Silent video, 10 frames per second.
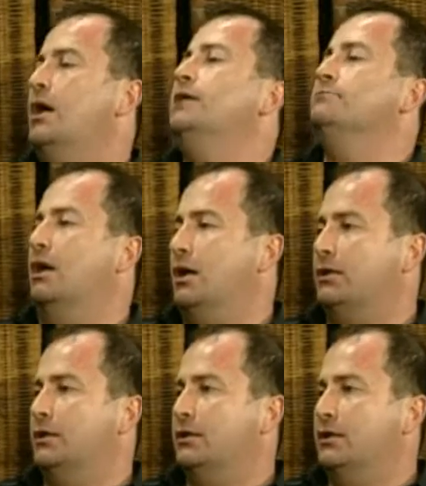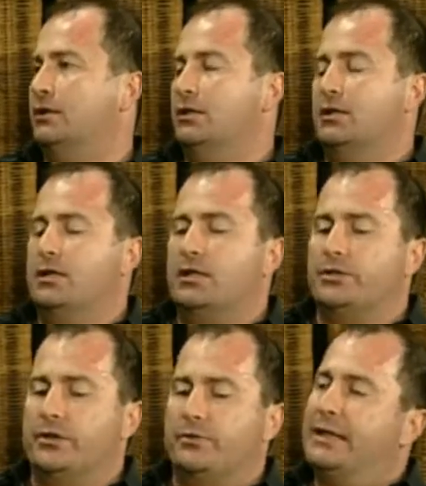mind-boggling,
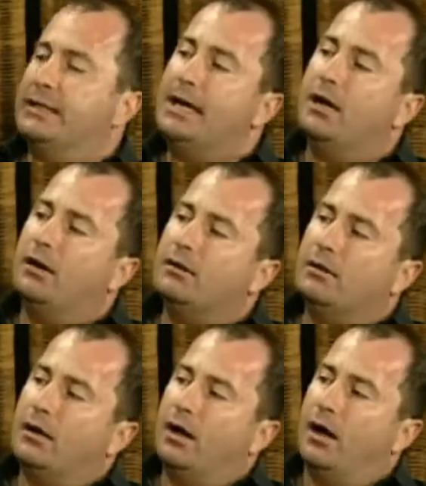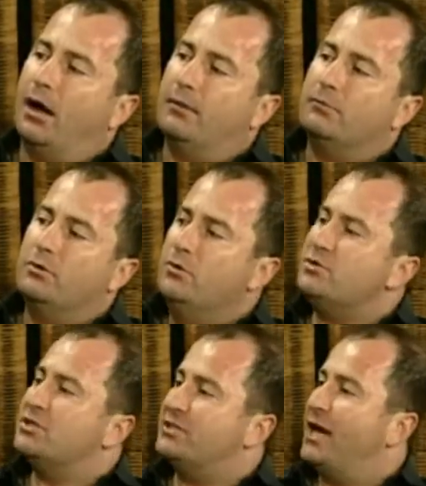right now,
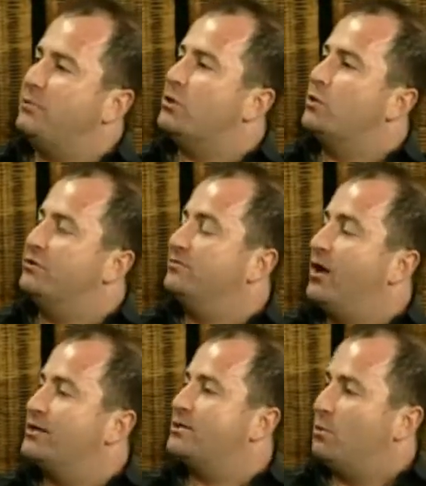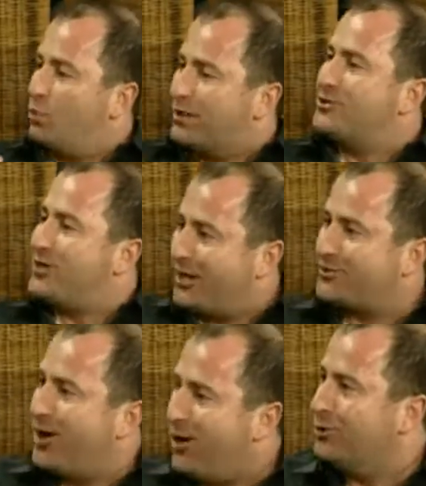who's to say we couldn't find some weird
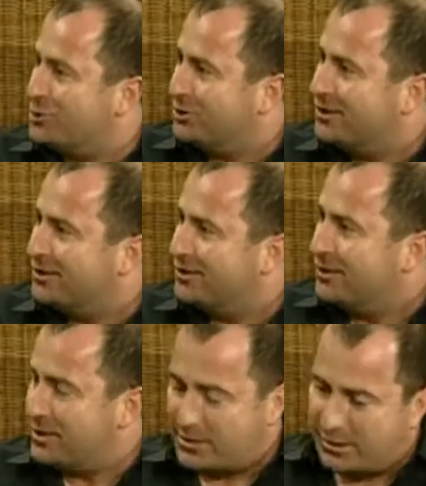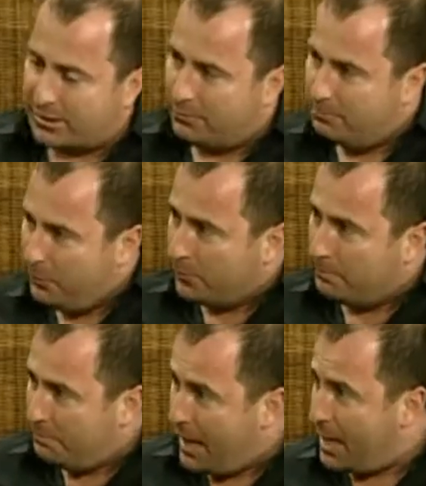technology that's going to go
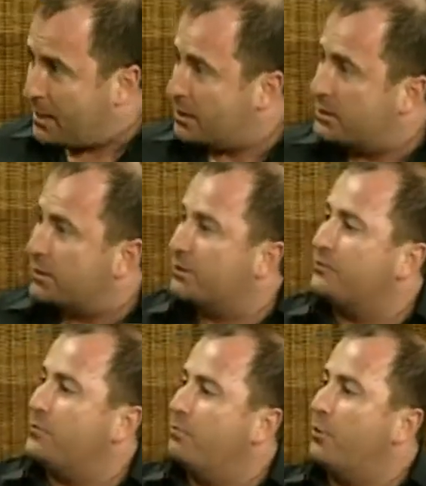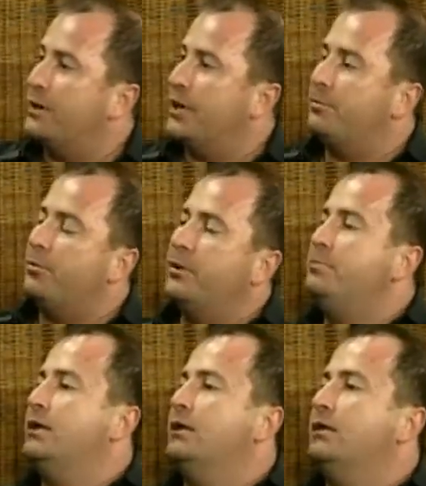boom, bang, and you're going to go from point A to
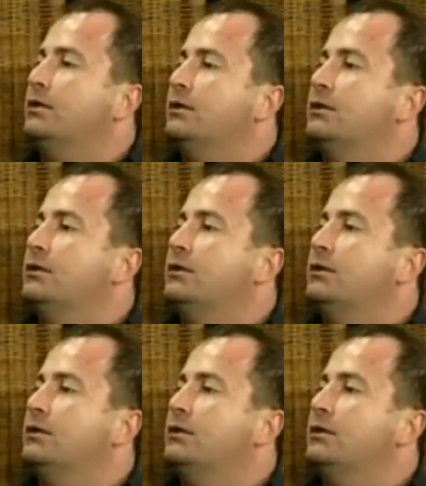point B?